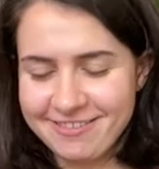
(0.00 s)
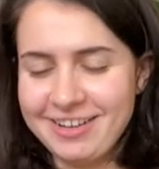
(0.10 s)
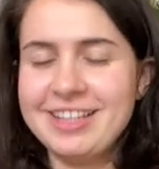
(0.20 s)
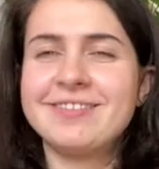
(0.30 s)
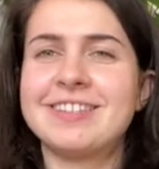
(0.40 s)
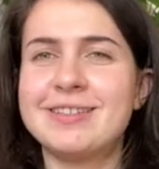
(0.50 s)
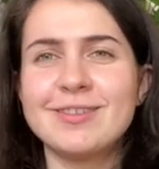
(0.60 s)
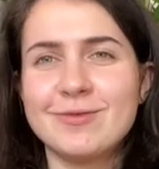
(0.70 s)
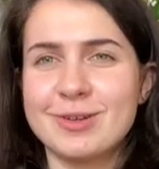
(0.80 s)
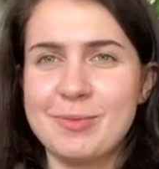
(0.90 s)
Well, this
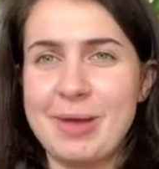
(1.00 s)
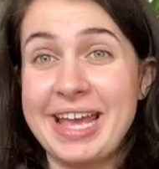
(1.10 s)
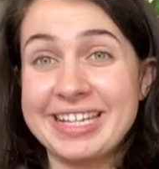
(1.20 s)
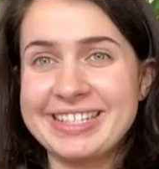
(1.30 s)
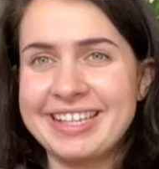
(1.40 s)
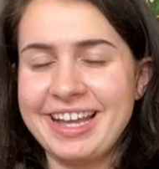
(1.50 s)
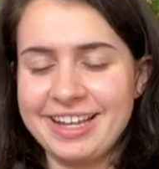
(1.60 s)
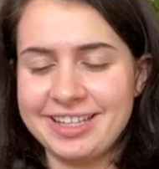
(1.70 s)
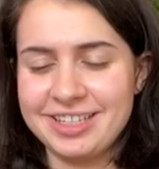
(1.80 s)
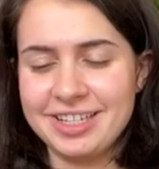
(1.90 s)
is for the pegs,
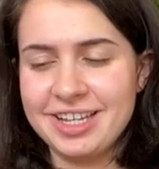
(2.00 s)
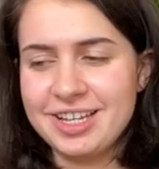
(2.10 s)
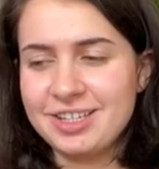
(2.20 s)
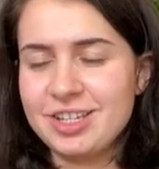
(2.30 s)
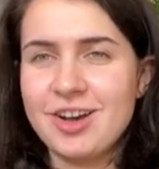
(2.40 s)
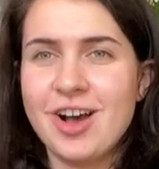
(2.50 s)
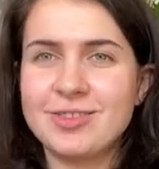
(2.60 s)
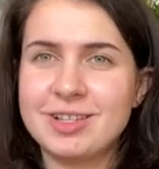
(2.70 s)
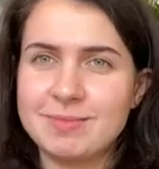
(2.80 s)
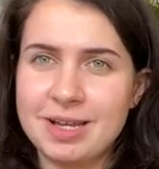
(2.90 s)
and you know how
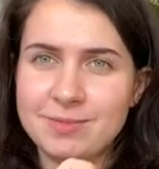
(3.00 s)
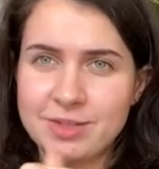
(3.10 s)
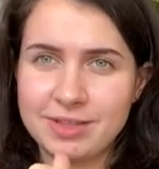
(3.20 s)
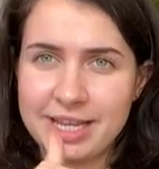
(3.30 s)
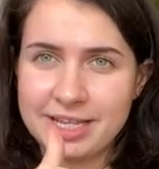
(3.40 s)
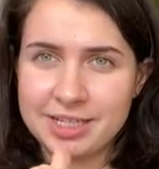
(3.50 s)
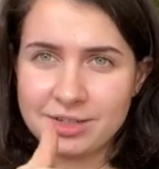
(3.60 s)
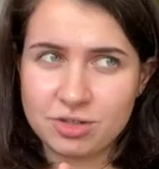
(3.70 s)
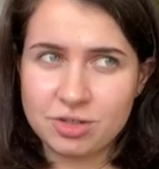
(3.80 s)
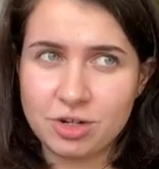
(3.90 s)
sometimes you like
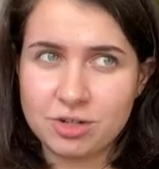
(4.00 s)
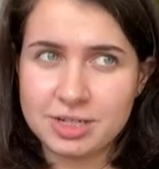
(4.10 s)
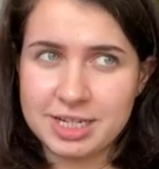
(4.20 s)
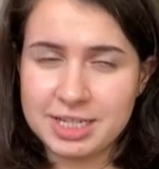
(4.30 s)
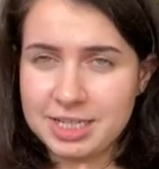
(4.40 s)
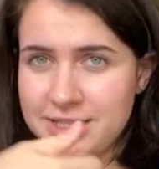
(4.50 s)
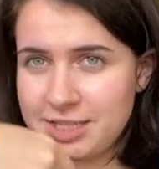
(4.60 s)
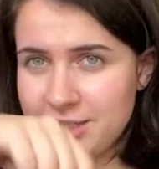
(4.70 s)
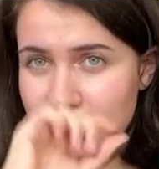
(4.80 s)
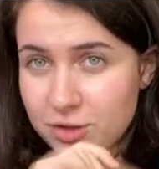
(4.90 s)
turn it and
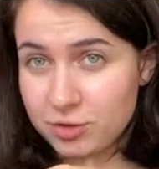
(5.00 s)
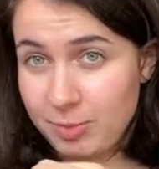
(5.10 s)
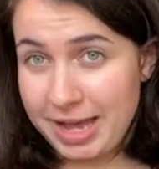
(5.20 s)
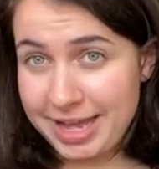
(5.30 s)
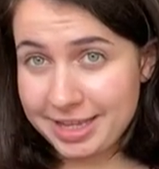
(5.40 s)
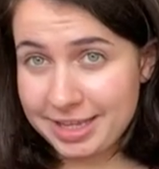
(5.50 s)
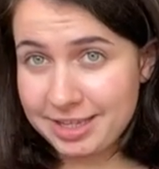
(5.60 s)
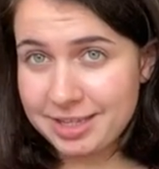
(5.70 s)
then it turns back